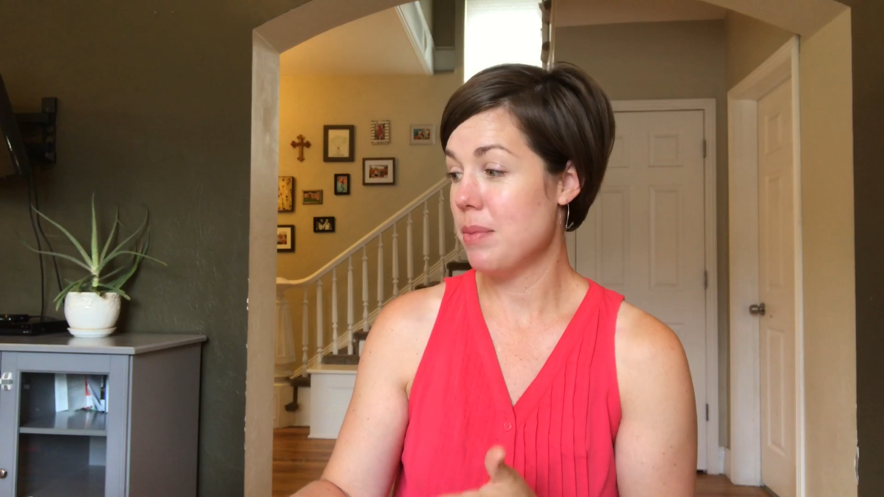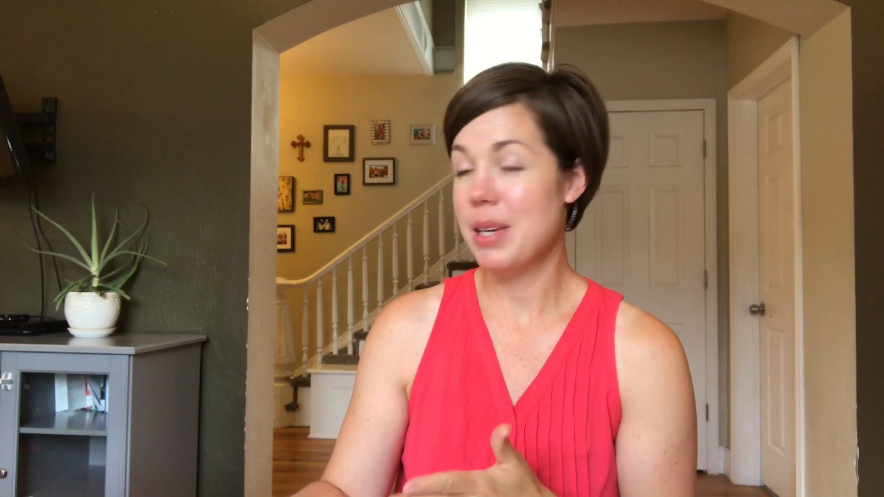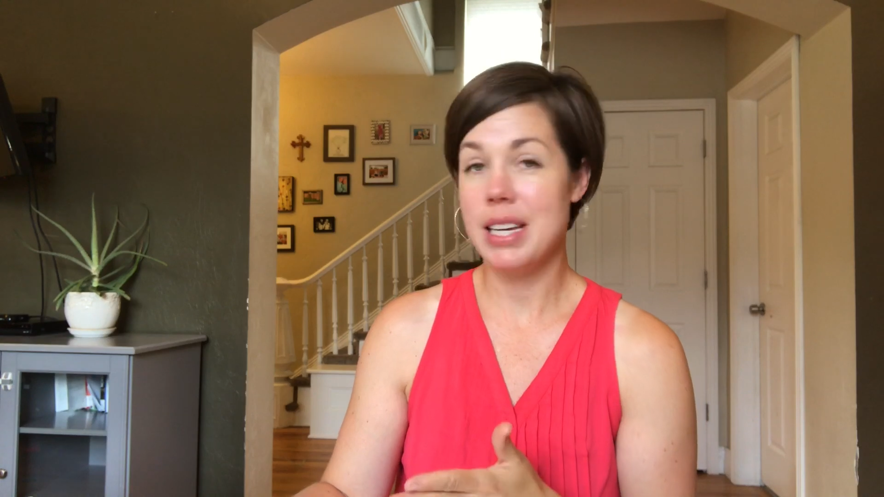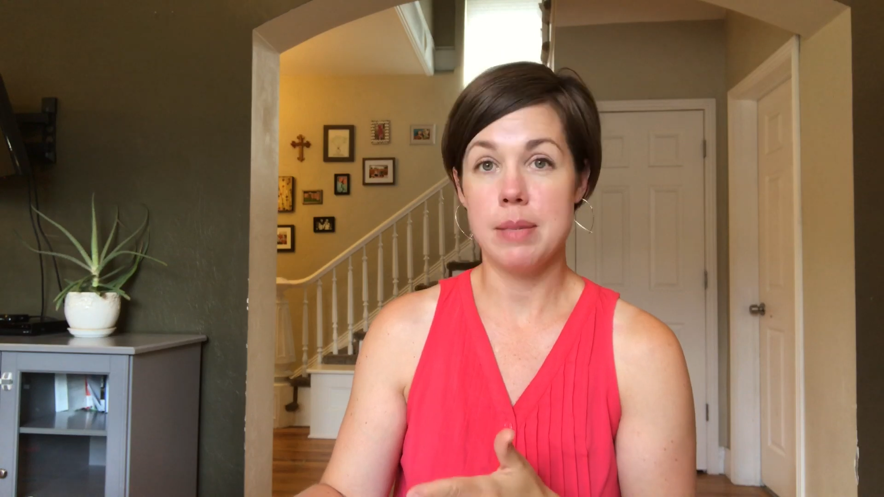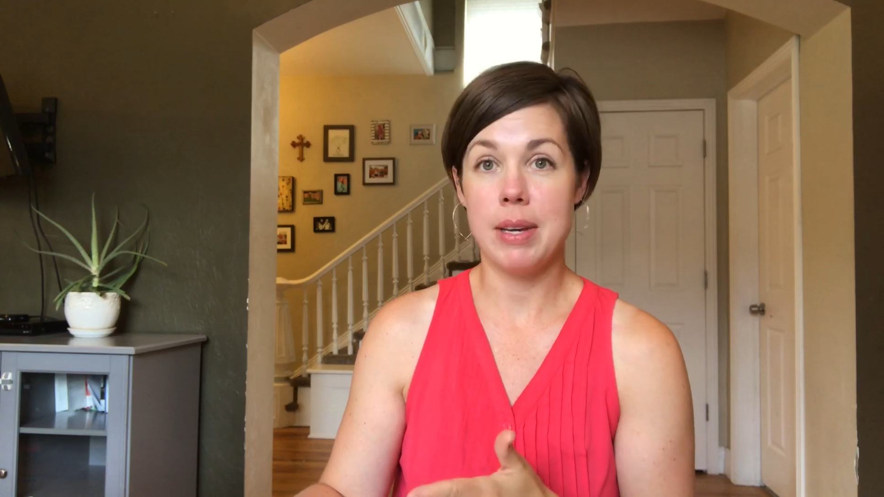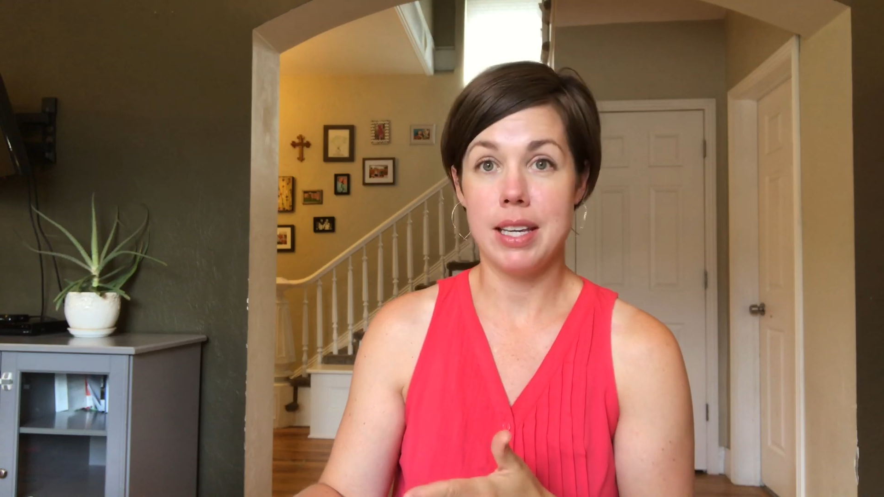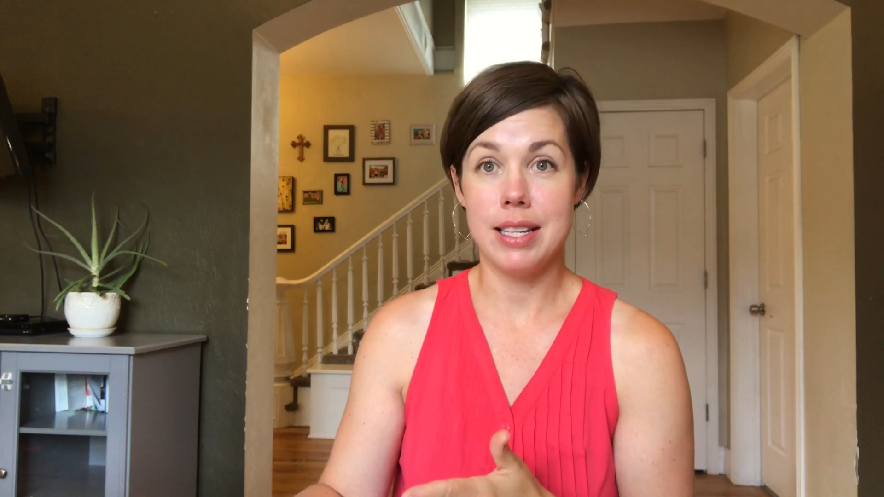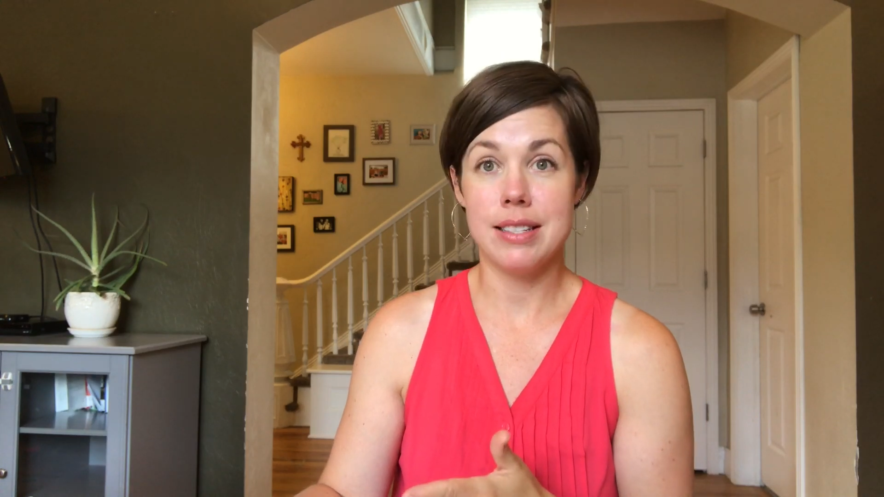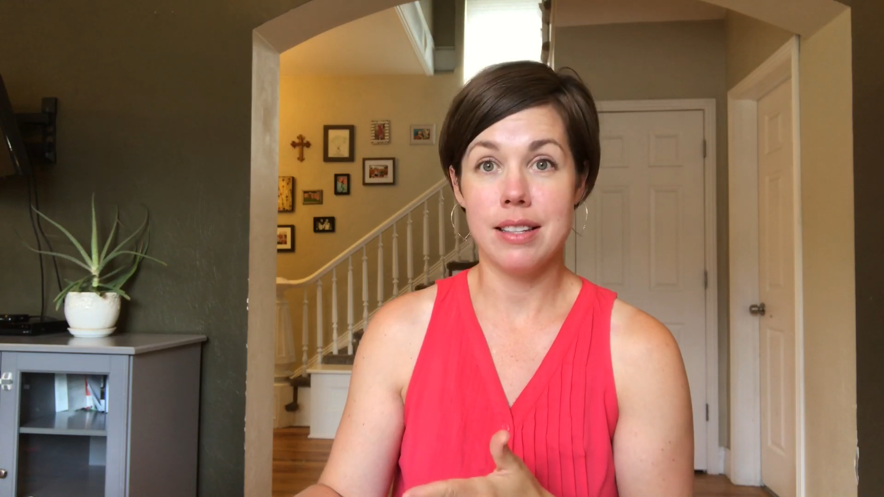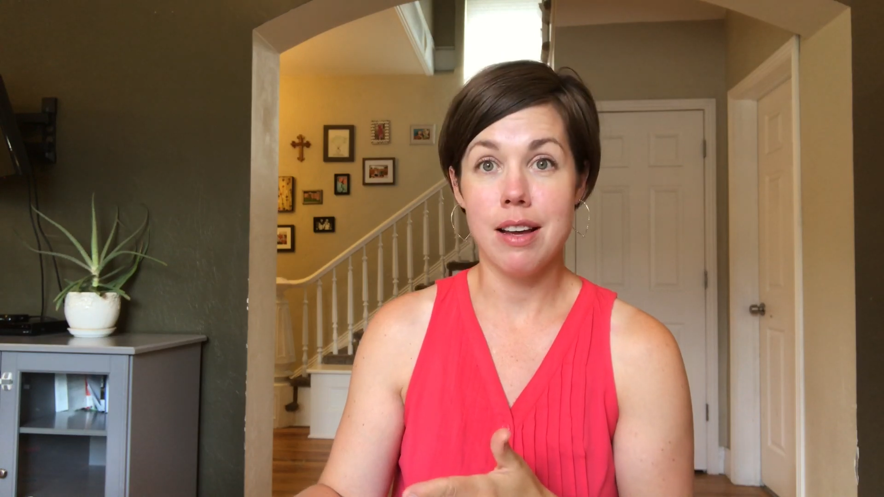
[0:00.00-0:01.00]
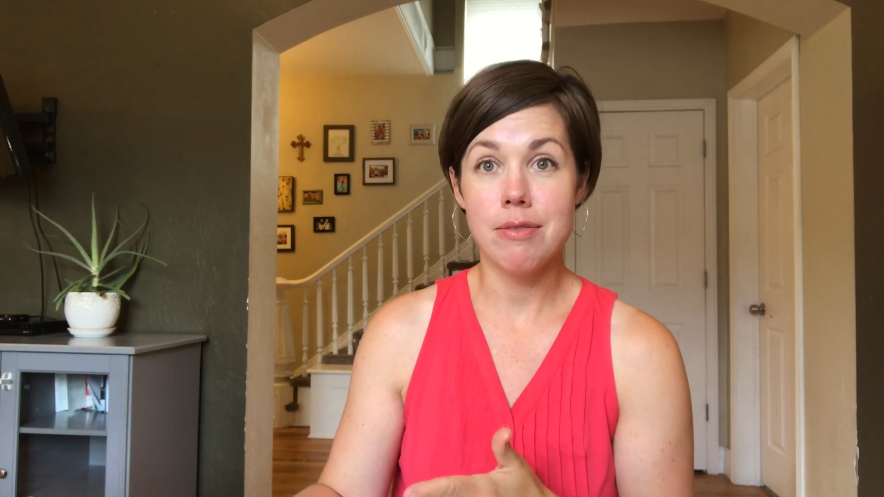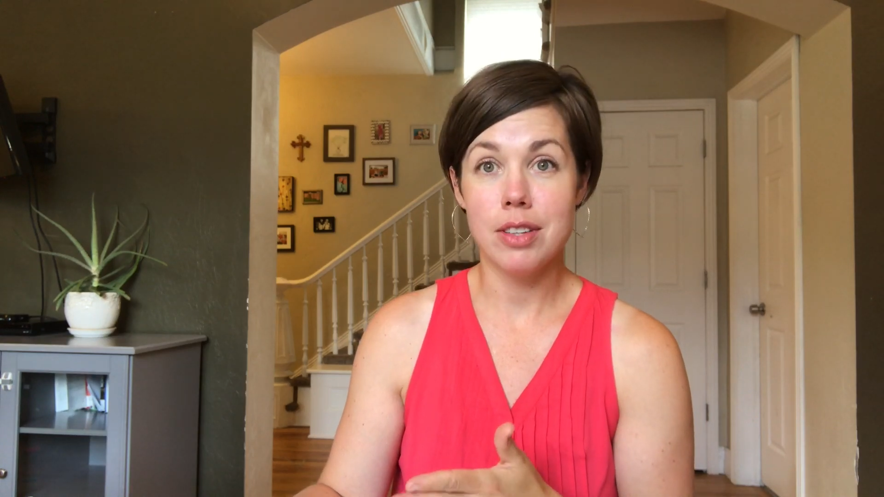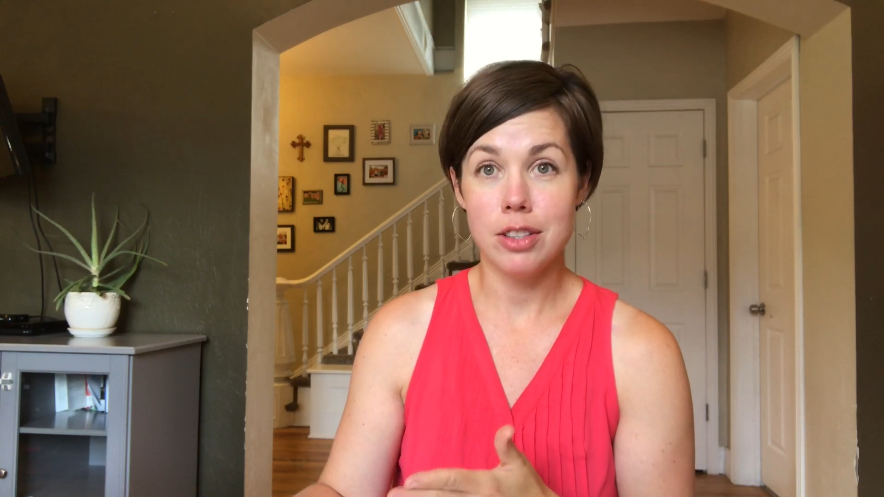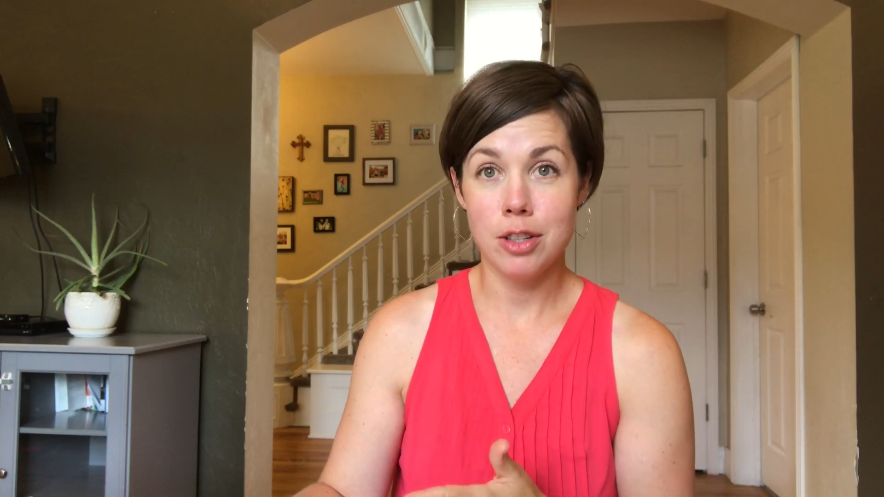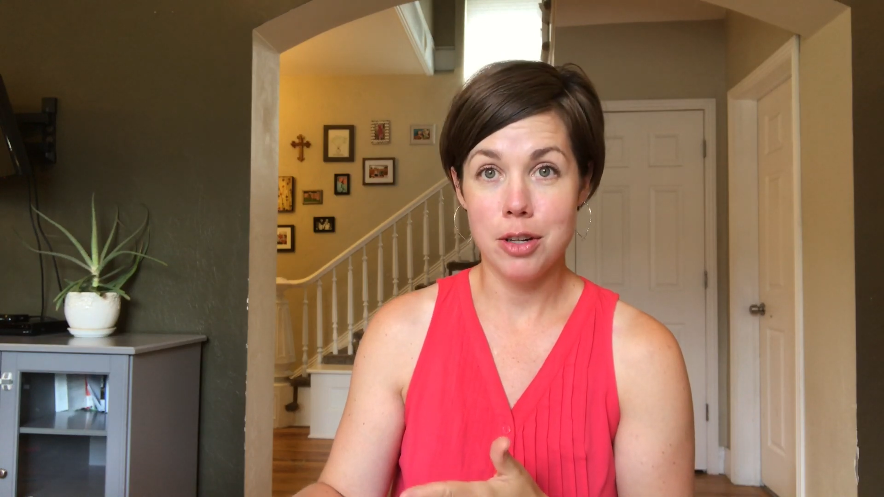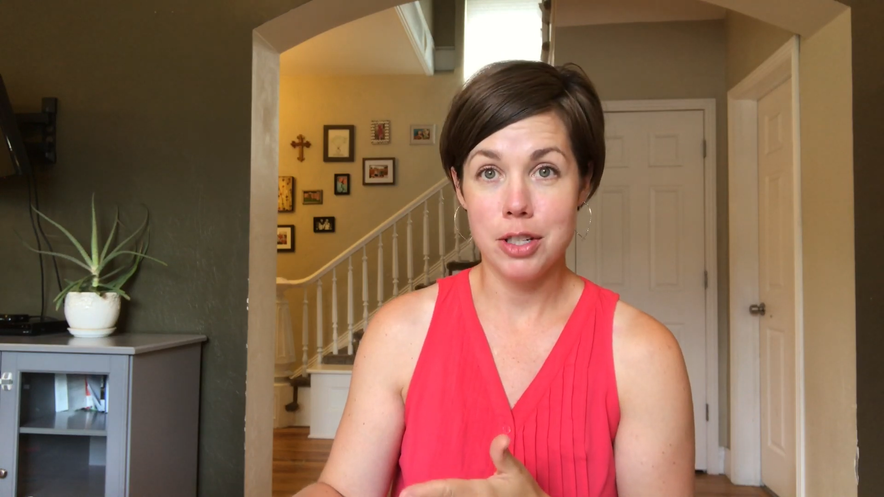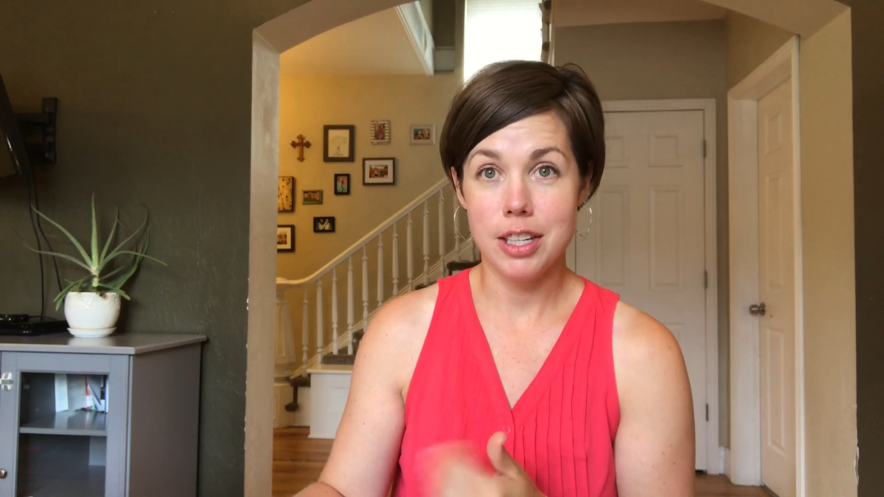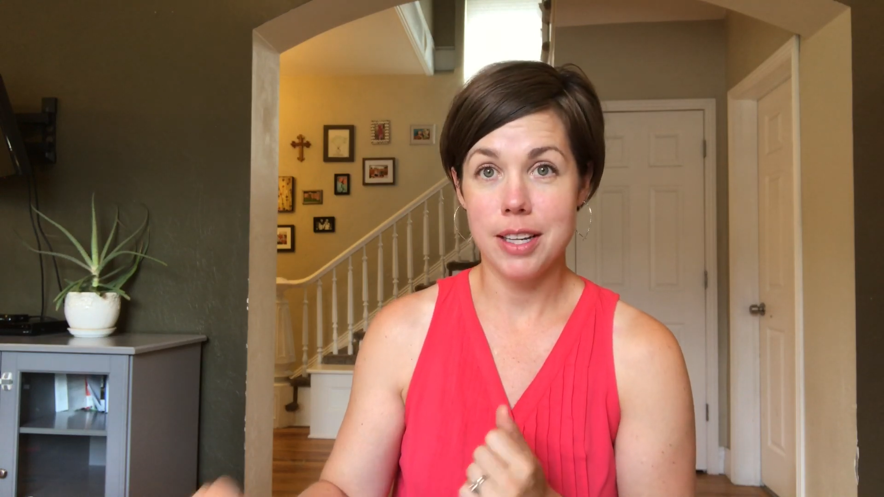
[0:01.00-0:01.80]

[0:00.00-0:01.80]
because my kids love logic.